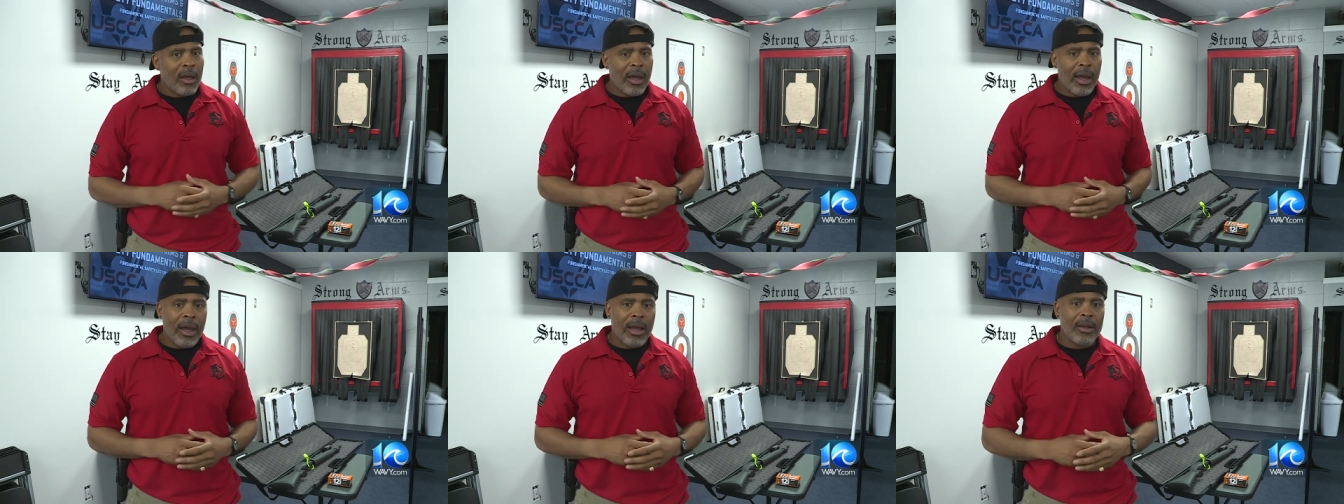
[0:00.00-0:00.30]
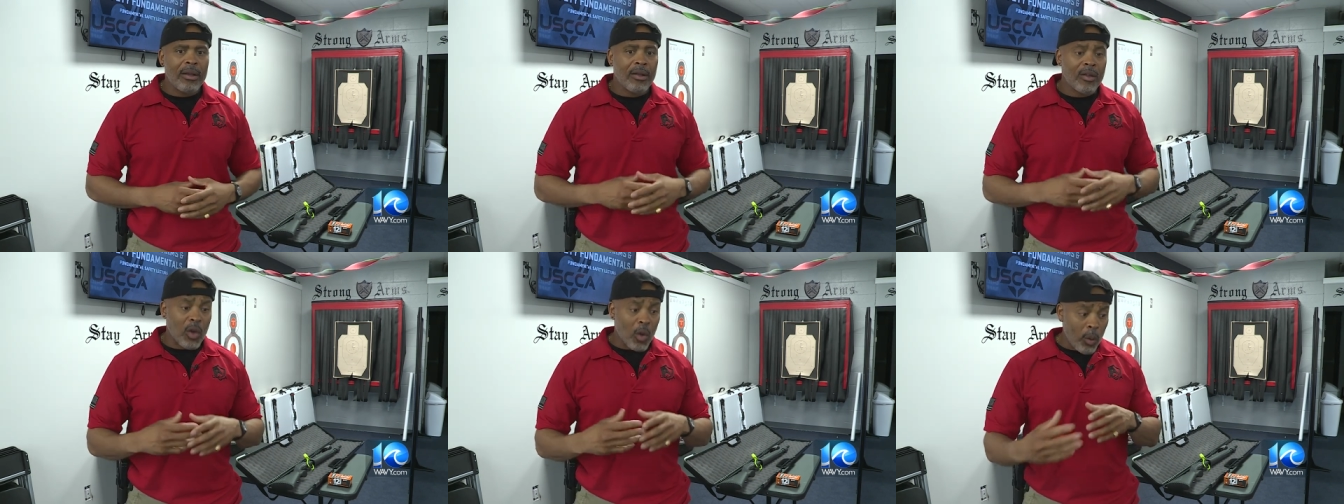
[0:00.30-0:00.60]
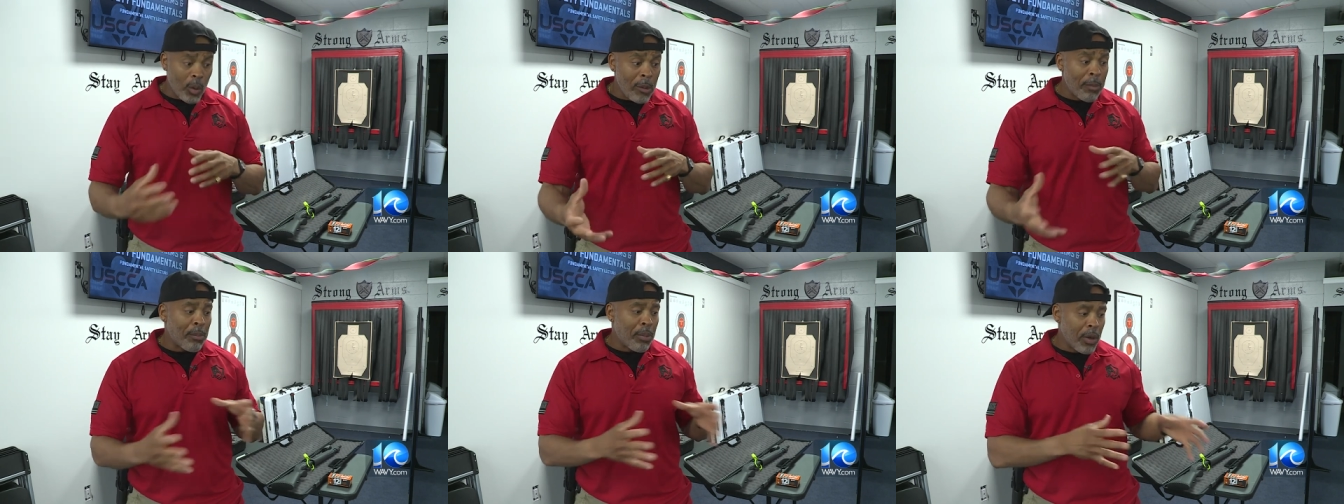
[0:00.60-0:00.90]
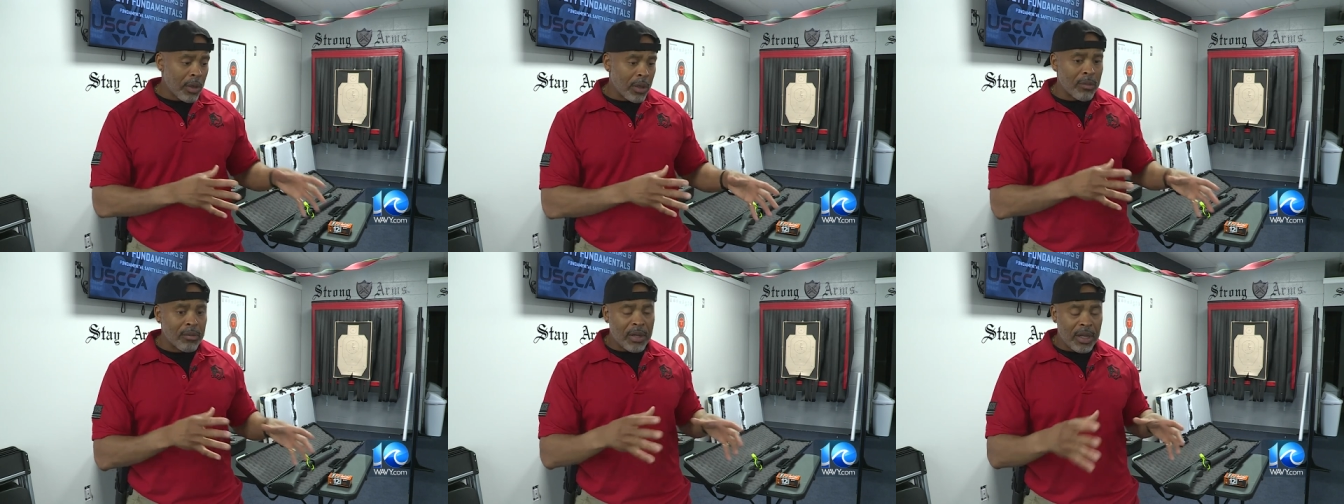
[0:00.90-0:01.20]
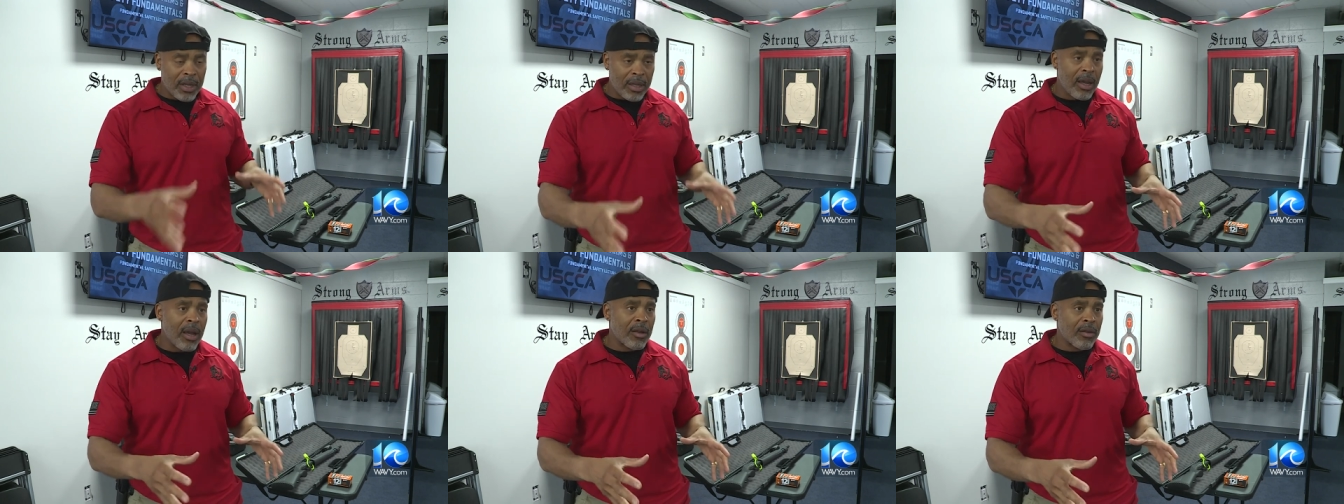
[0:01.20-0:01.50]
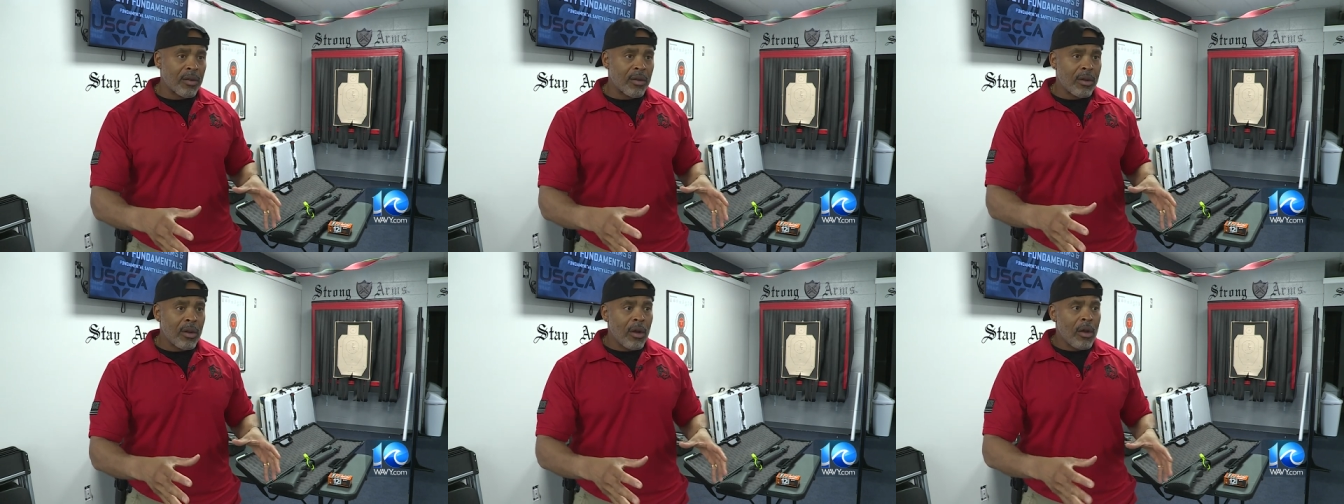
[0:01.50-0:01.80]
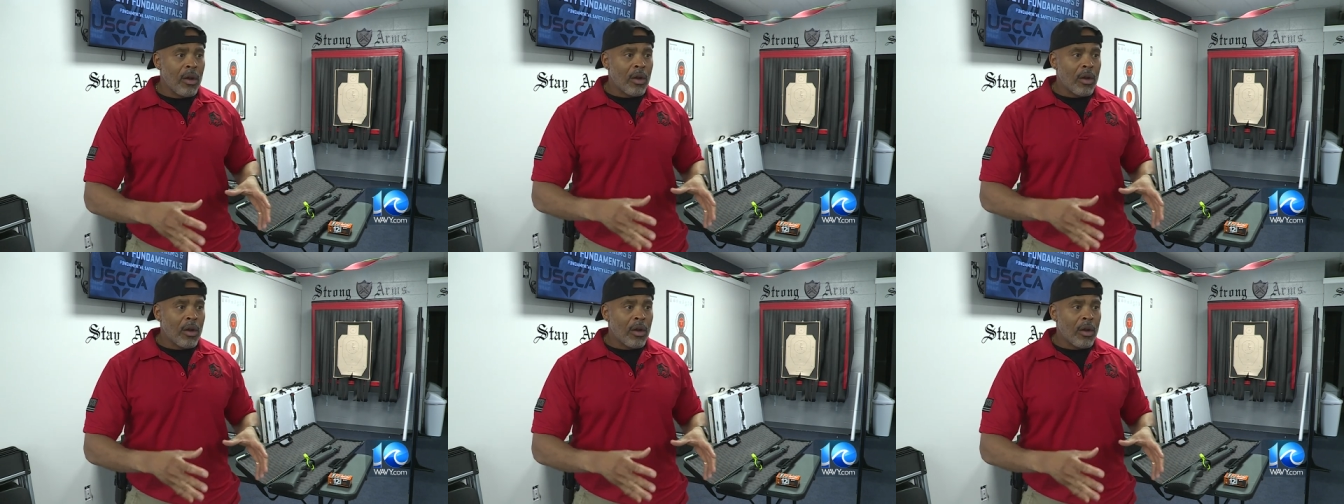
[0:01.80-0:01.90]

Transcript: And so we put them together,